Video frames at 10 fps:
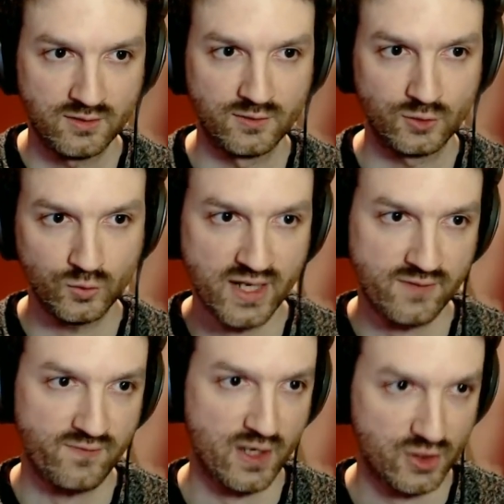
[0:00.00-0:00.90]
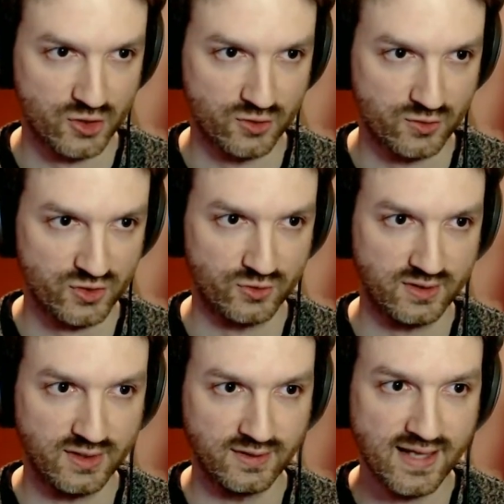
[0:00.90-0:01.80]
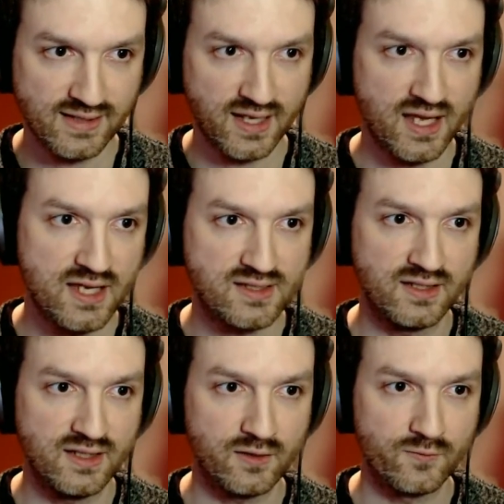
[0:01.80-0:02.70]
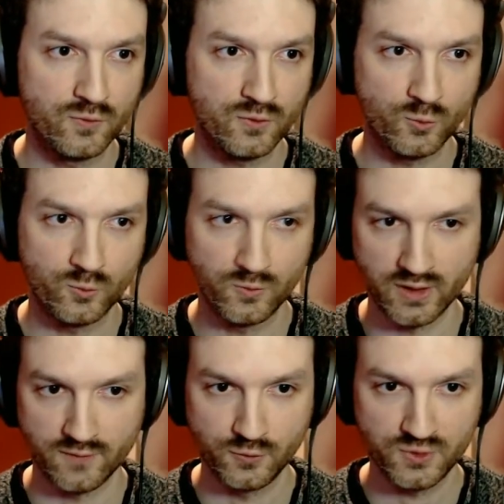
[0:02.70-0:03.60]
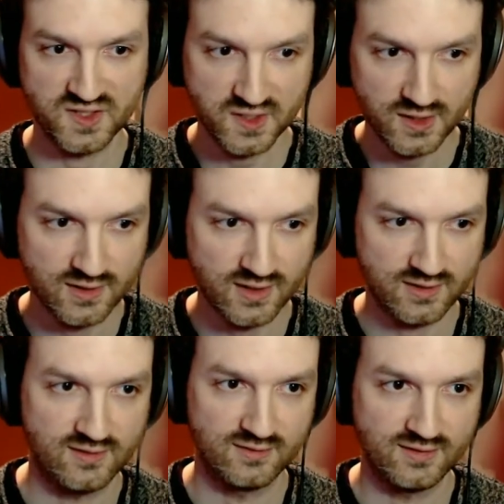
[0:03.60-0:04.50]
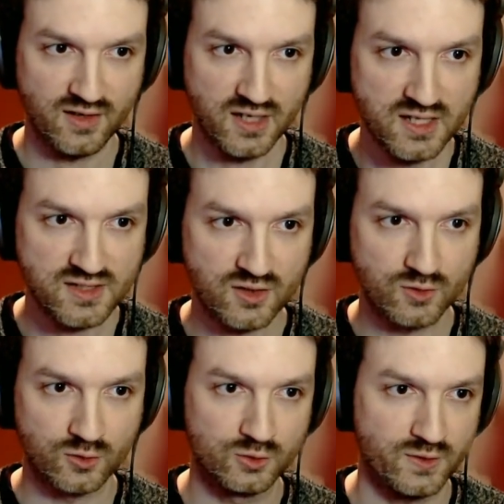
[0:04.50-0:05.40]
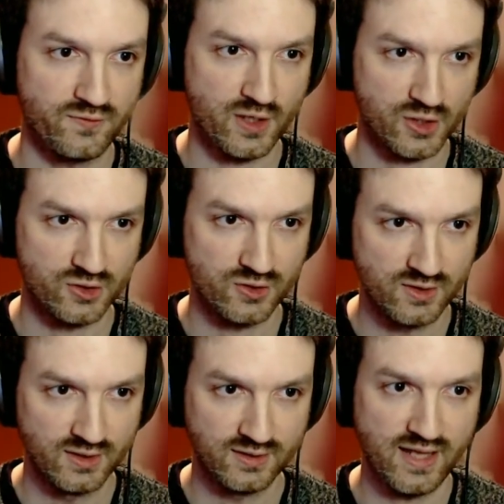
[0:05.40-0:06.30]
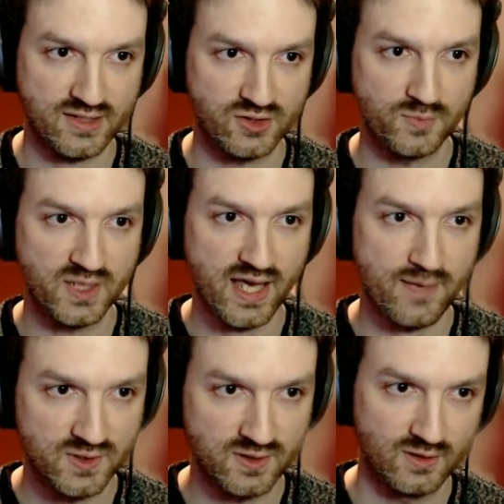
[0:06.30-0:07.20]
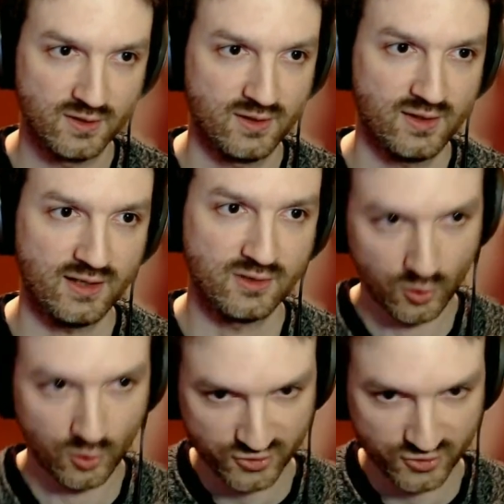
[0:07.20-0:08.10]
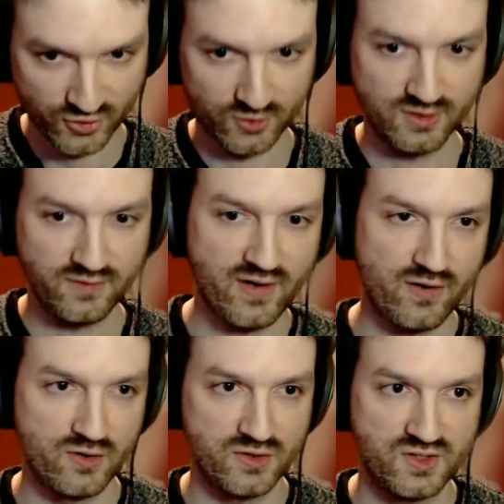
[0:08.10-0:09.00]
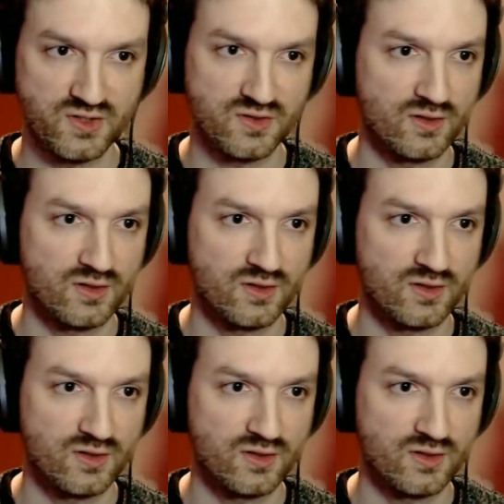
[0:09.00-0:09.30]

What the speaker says: to that function. So in that case, the linker would see that there is a call to a function that has to be kept and calls all the various